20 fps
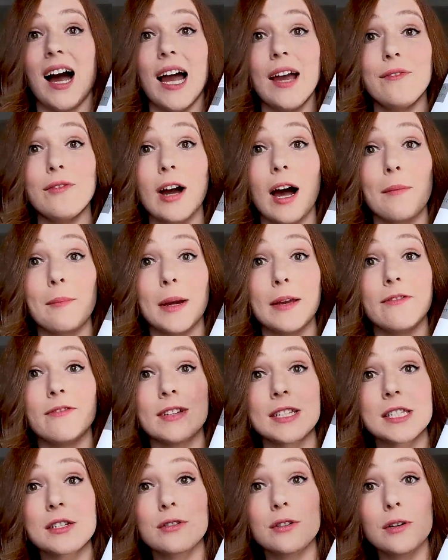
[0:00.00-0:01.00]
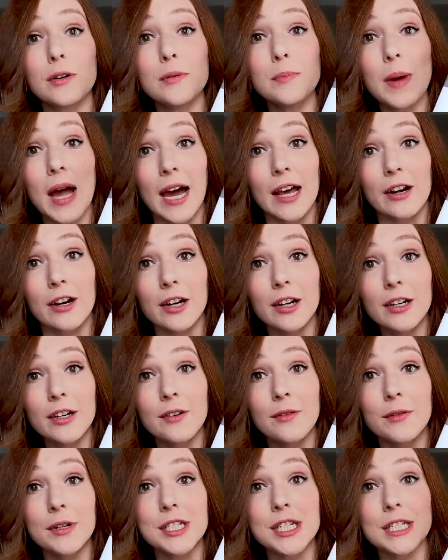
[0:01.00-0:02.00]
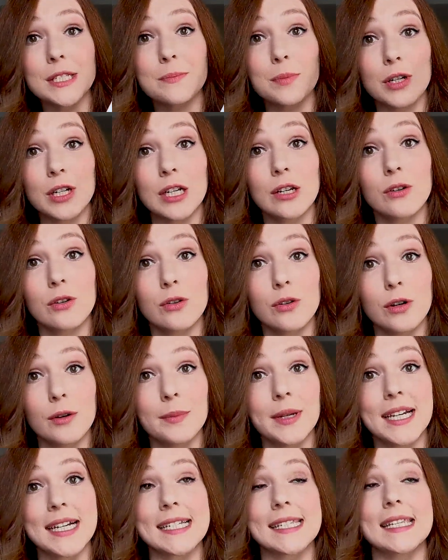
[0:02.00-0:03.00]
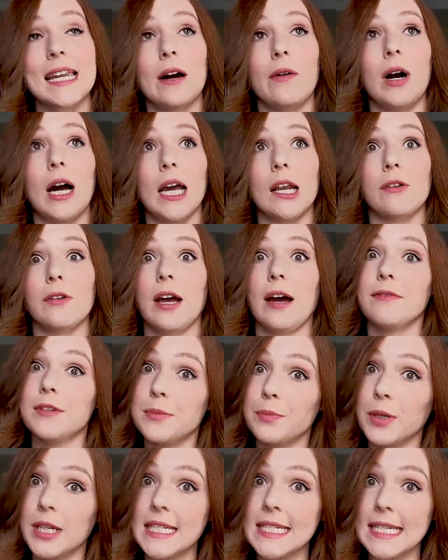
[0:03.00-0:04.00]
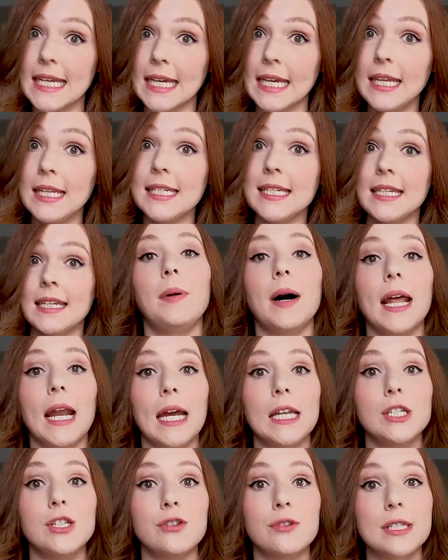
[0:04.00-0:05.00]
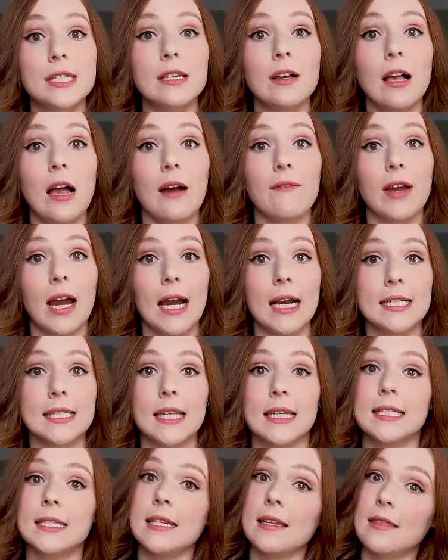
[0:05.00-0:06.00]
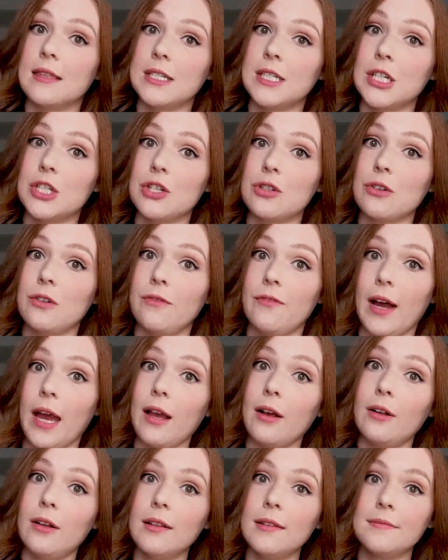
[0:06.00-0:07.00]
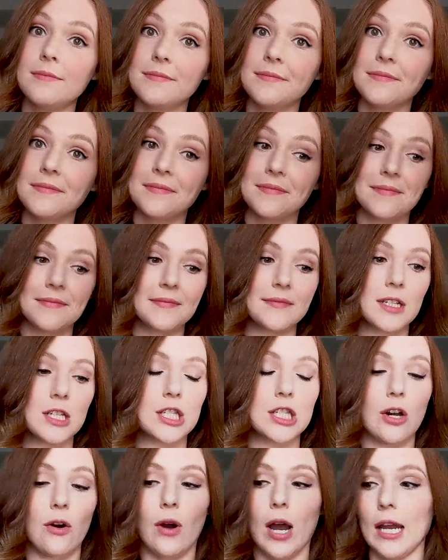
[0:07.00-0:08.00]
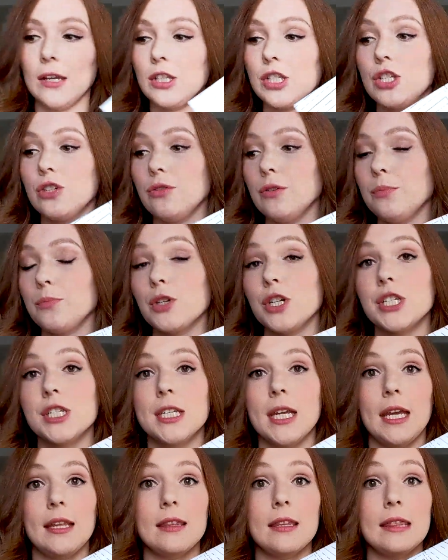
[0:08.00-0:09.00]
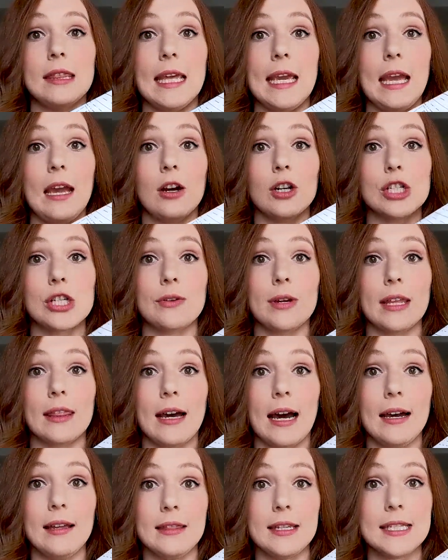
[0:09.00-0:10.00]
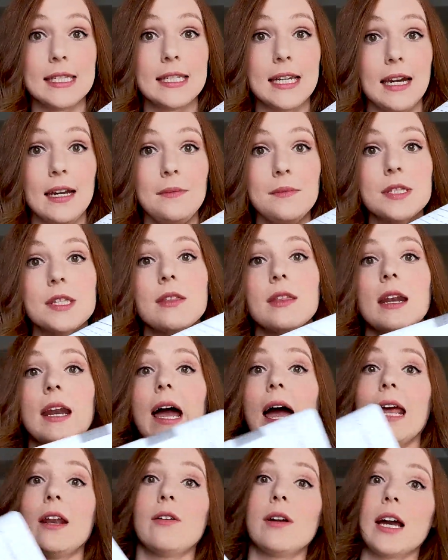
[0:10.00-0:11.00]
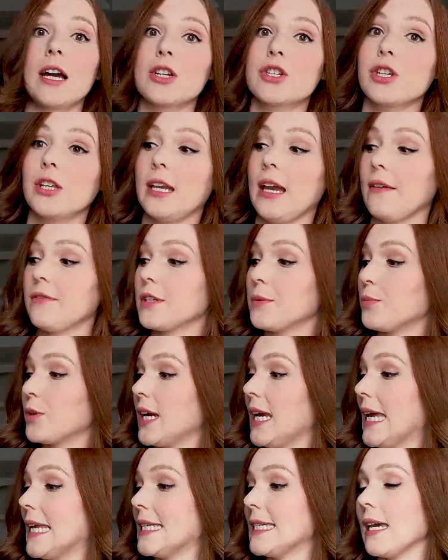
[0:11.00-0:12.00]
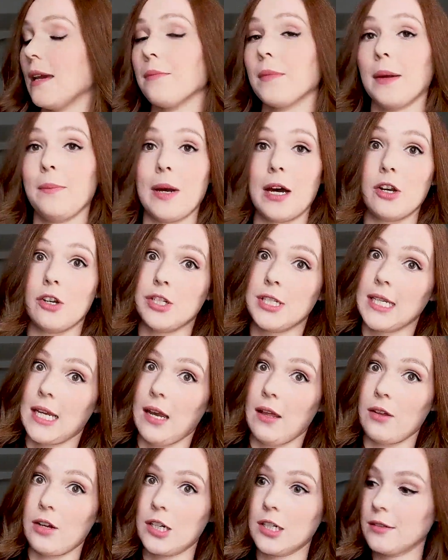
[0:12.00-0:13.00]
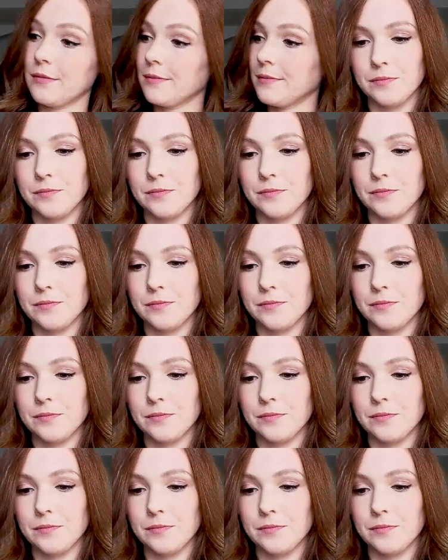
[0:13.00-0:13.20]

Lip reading: I've got my physical pattern, which is pretty cool because now I don't have to print it, but I do still have access to the digital file. So I do appreciate that they are doing that this time so that I don't actually have to print and tape my pattern together.